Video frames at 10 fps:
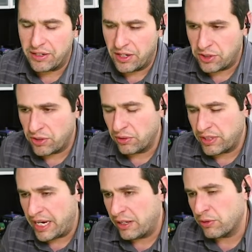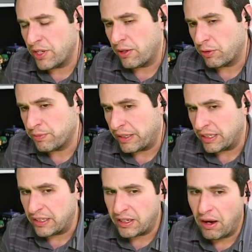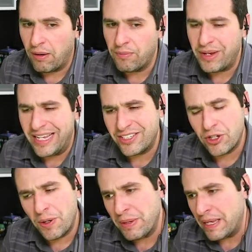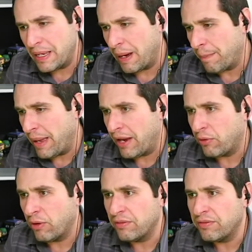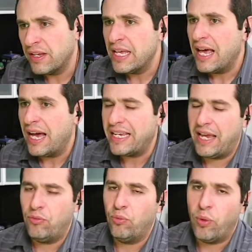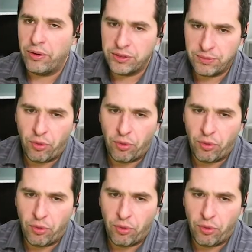additional tankers that are expected to come. It's going to be a matter of again where's